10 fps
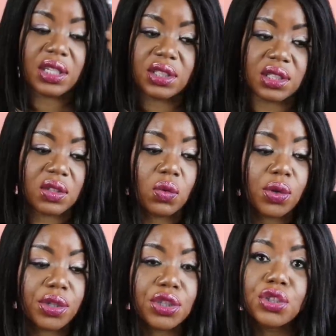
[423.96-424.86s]
I just
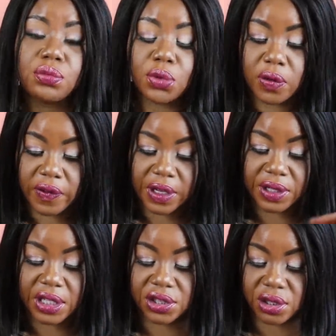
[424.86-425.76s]
ordered two more
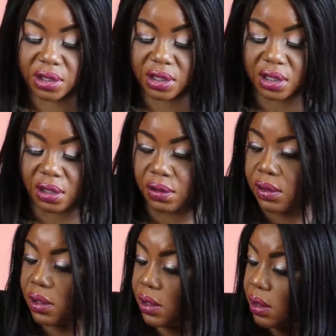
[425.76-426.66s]
foundations. So,
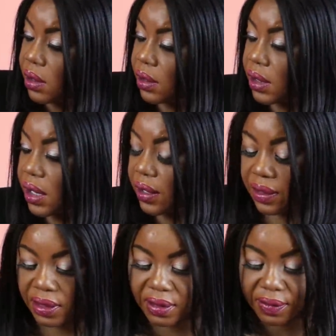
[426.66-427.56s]
yeah.
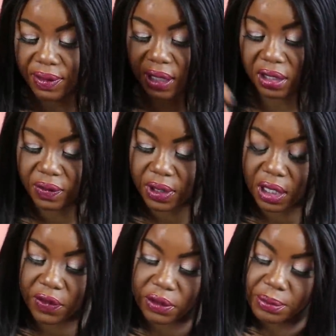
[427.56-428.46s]
Thanks for the
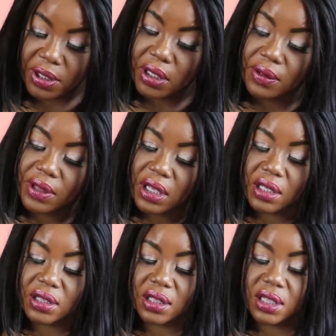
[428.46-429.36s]
offer, but no
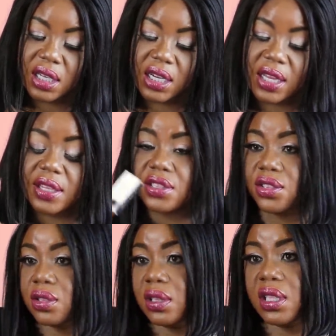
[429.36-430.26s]
thanks. And then I got this
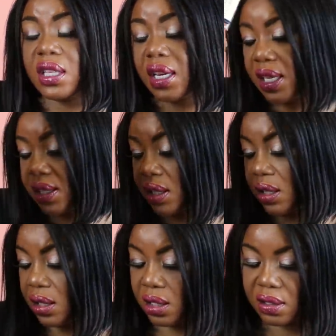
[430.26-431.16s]
Juliet Has a
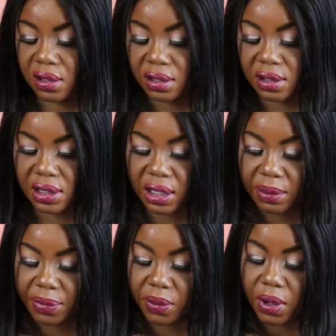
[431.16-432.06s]
Gun
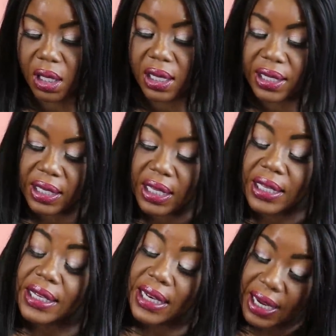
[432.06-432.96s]
sample.
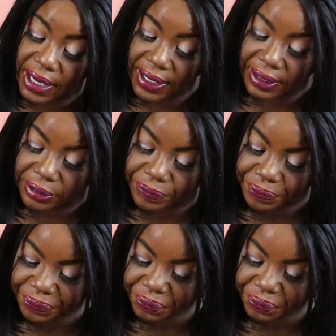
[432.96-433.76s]
Now,